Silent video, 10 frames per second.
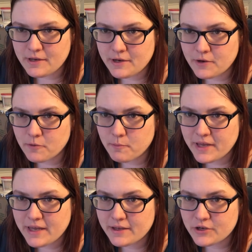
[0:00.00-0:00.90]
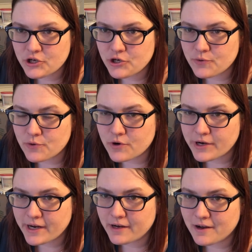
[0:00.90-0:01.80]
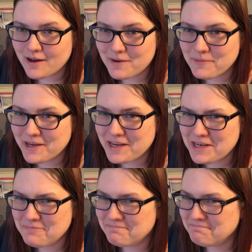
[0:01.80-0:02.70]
you know, pinch or get caught by.